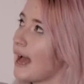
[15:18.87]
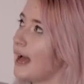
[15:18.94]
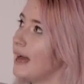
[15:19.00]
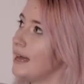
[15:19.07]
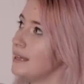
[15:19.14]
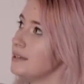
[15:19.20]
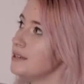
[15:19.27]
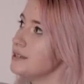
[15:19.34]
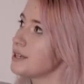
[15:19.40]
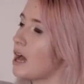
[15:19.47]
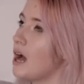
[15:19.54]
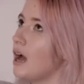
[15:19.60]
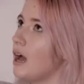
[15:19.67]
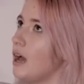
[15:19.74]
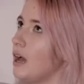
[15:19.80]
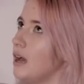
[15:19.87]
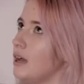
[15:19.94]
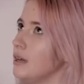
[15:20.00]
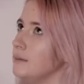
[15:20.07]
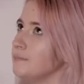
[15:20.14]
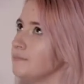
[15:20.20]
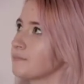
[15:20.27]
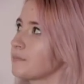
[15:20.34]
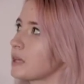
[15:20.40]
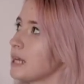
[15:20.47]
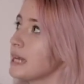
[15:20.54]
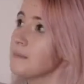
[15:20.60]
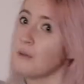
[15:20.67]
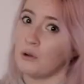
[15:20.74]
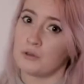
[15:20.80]
and
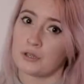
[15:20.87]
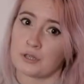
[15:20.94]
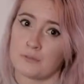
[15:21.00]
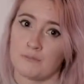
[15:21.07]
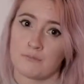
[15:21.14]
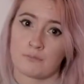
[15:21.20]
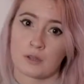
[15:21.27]
emotes.